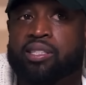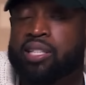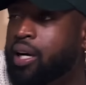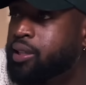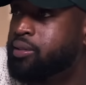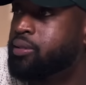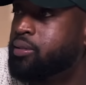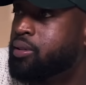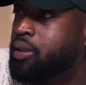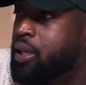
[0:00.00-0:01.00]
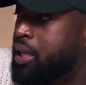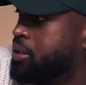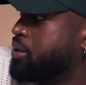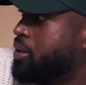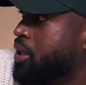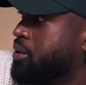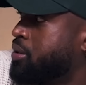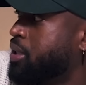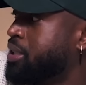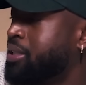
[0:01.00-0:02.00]
he's done, his
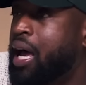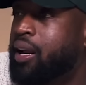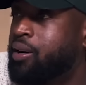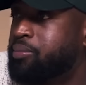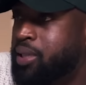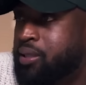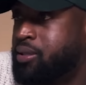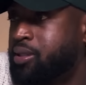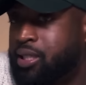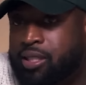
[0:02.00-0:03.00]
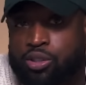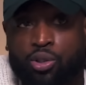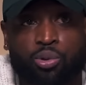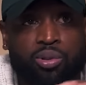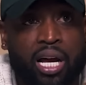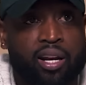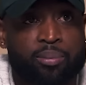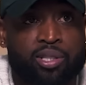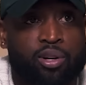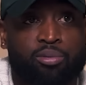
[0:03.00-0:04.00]
lineup, his statistical
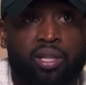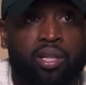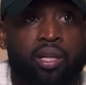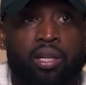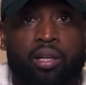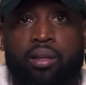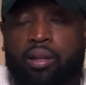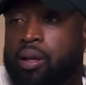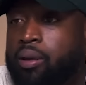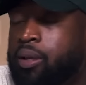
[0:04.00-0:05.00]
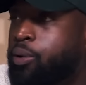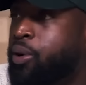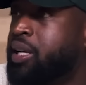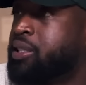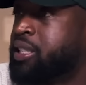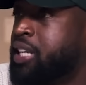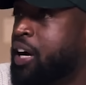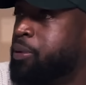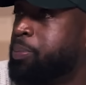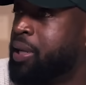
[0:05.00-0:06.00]
lineup is going to be the greatest that's
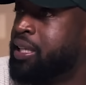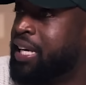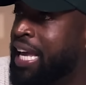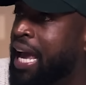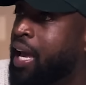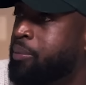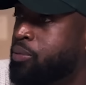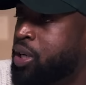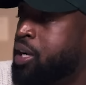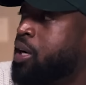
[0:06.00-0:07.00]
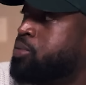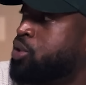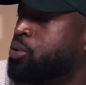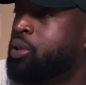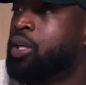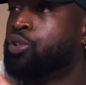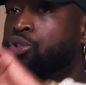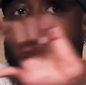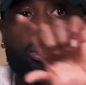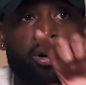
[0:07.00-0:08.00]
ever played the game when it comes to
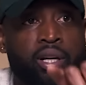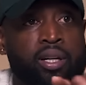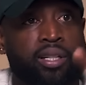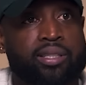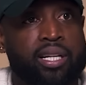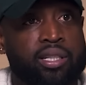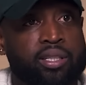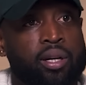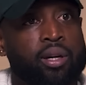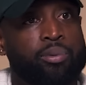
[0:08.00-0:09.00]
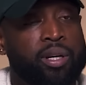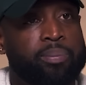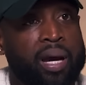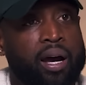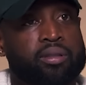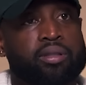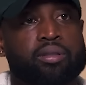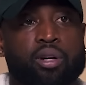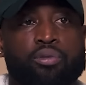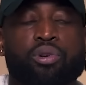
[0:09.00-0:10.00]
scoring, assists, rebounds,
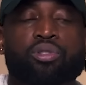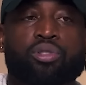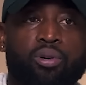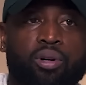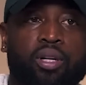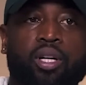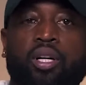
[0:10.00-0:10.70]
so forth and so on.